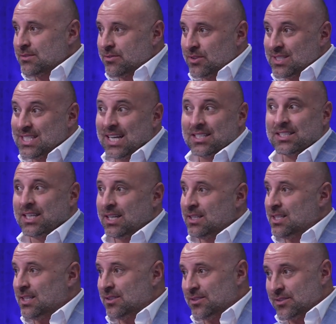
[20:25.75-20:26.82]
for desking
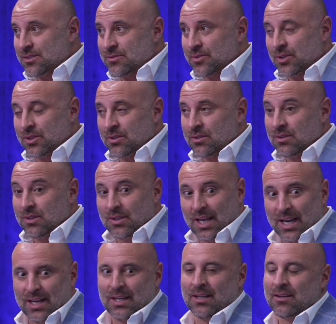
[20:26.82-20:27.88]
deals, for
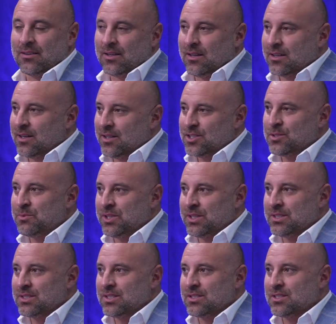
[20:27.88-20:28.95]
adding a customer in the
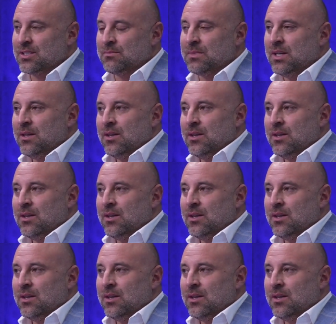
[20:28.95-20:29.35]
system.